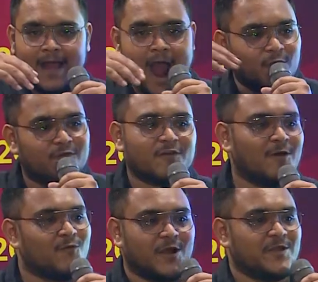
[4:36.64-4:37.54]
out
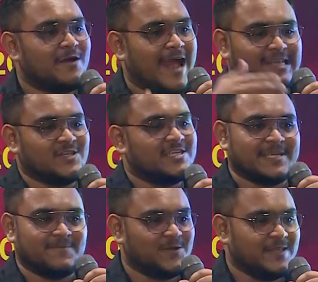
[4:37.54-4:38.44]
from what you have actually
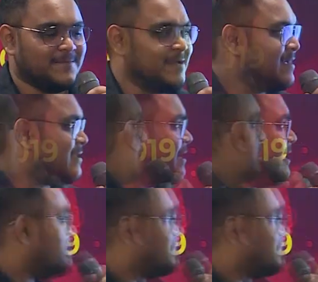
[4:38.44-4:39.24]
shipped to them, right?